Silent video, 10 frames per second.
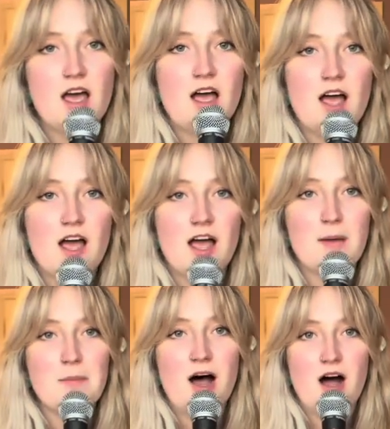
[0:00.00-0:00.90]

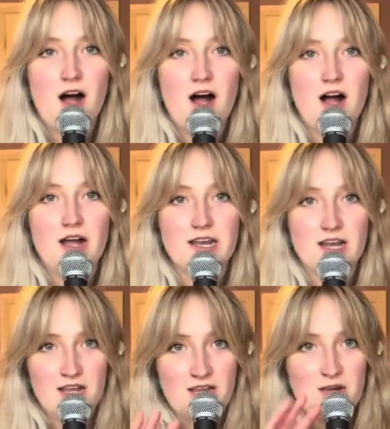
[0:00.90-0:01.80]
on
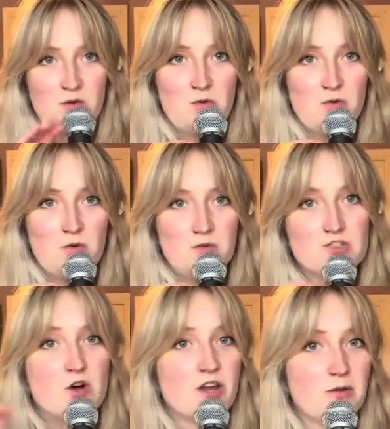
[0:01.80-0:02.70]

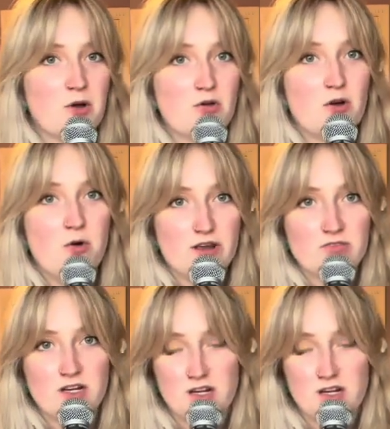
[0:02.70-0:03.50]
talking about OF here.